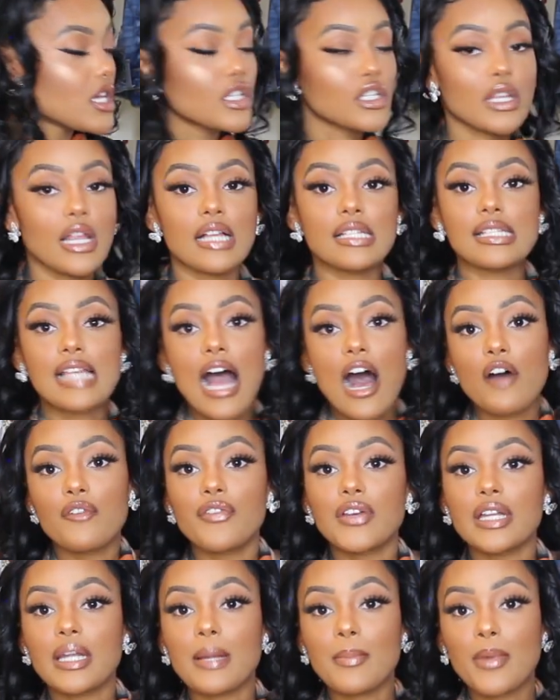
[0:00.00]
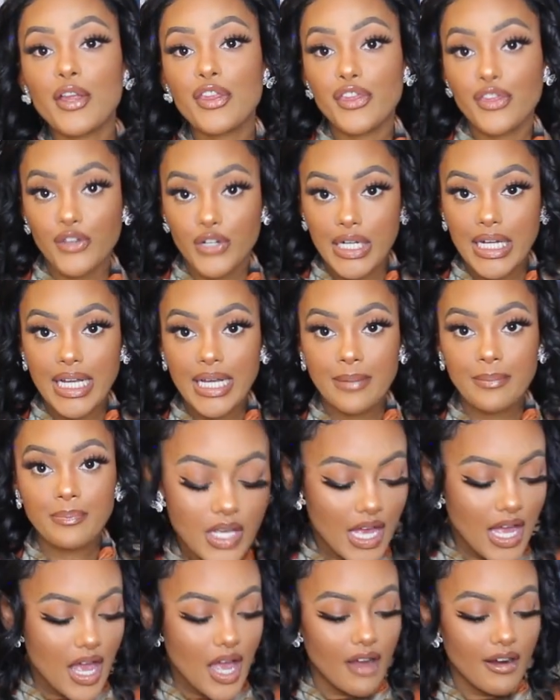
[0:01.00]
So that's outfit number three.
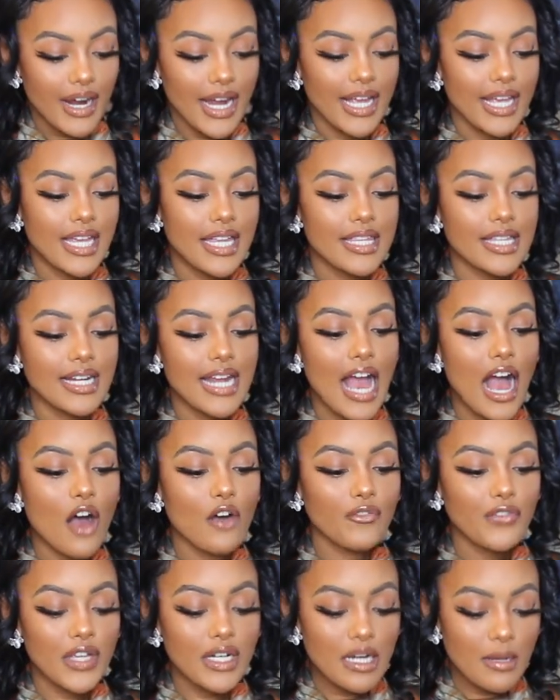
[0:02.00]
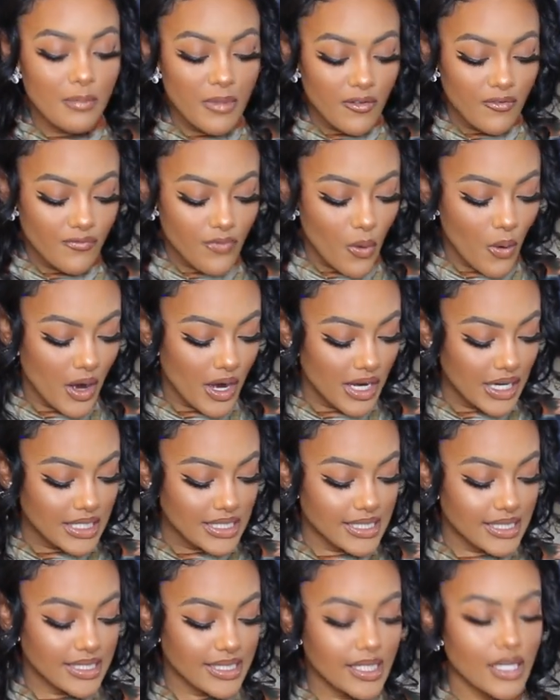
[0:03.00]
All right, and then outfit number four
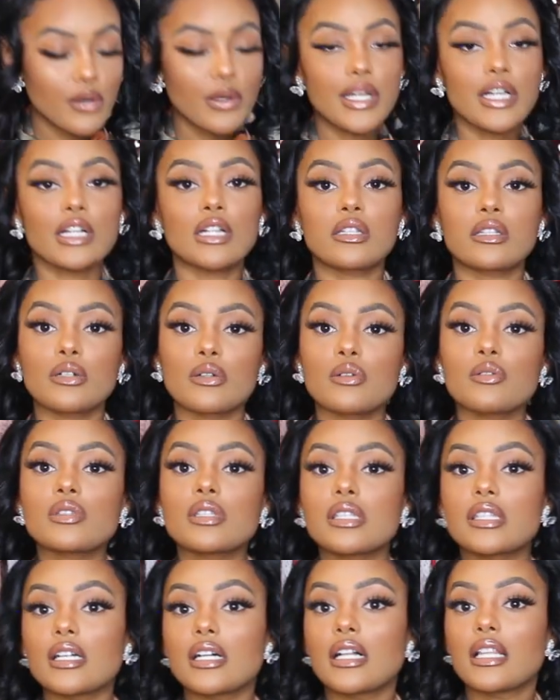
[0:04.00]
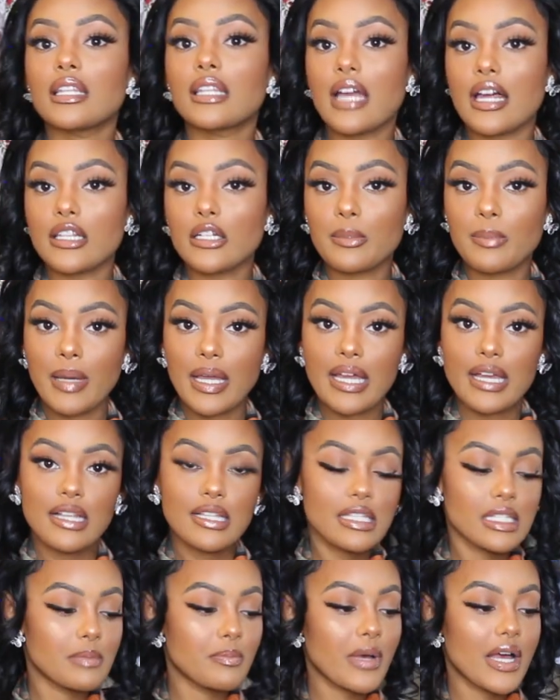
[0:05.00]
still includes the leather
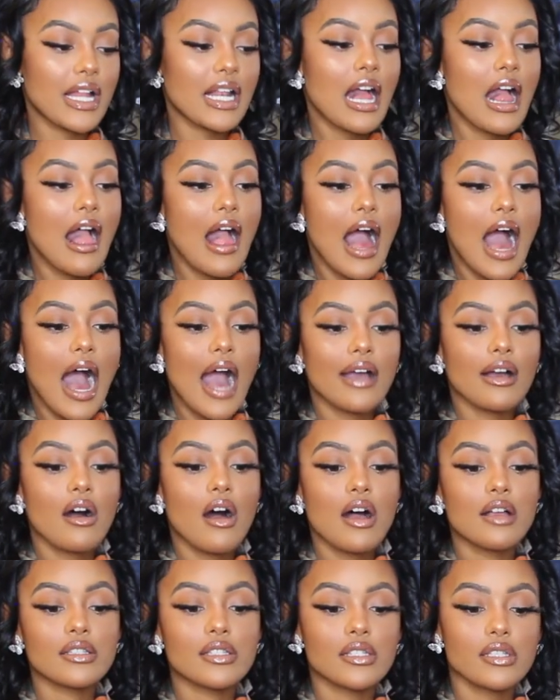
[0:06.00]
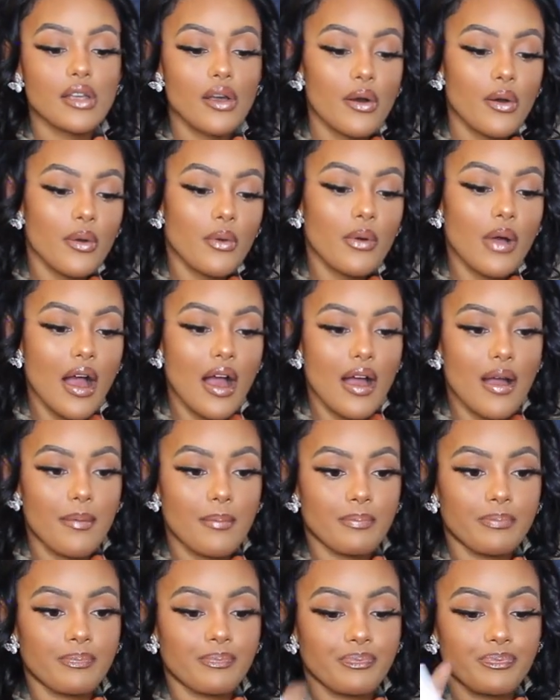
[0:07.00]
pants, but I also
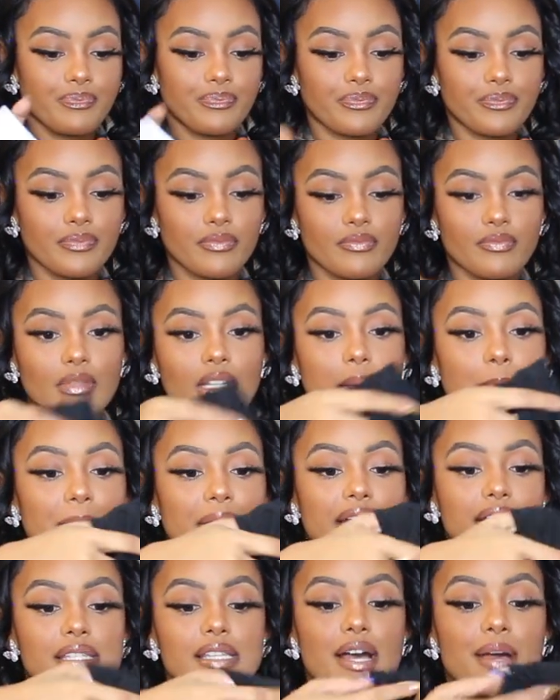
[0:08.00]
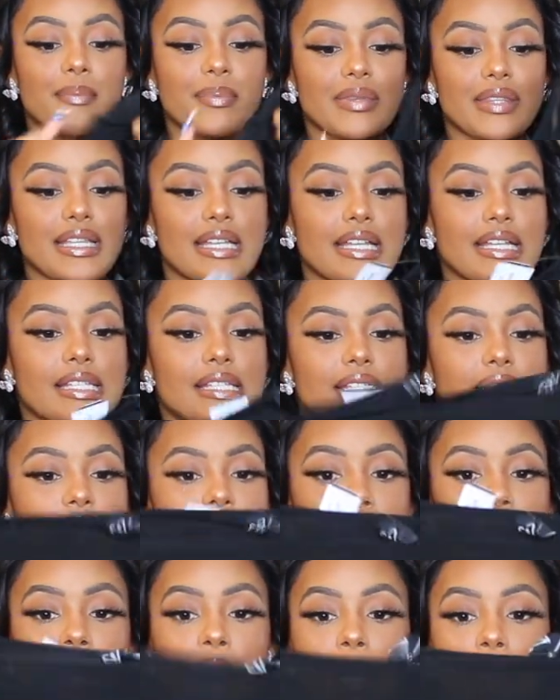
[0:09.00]
um, picked up this
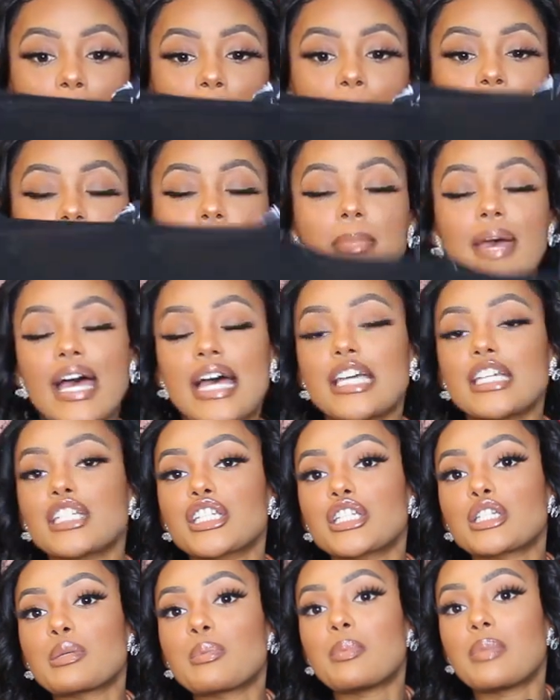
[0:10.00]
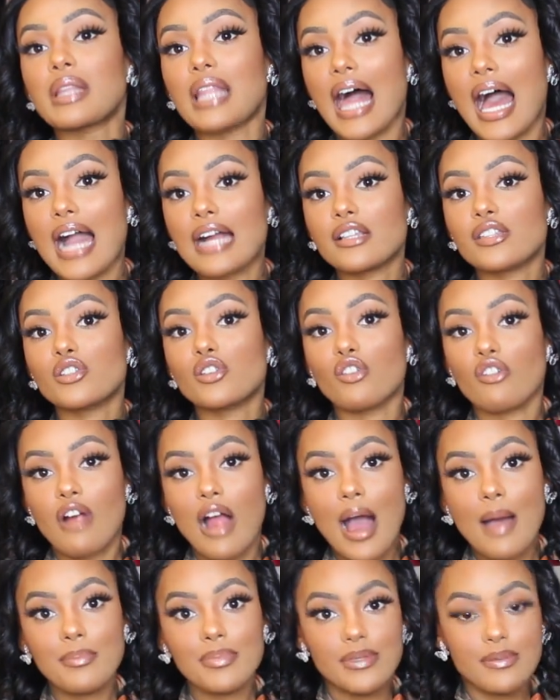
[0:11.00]
mesh black
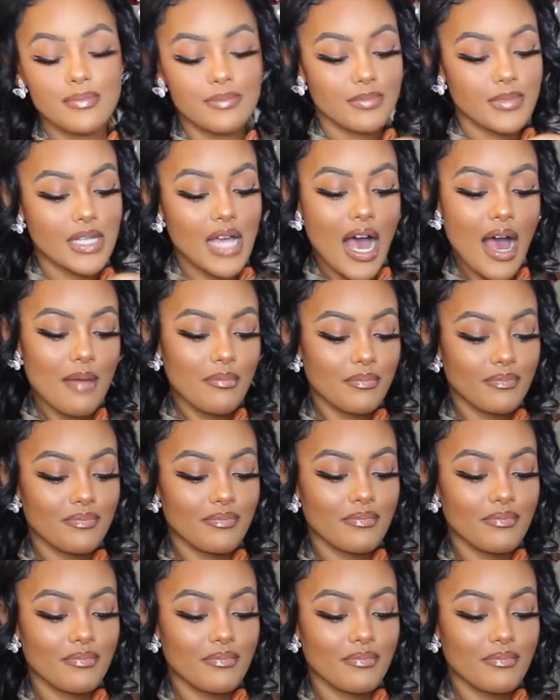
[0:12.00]
crop top.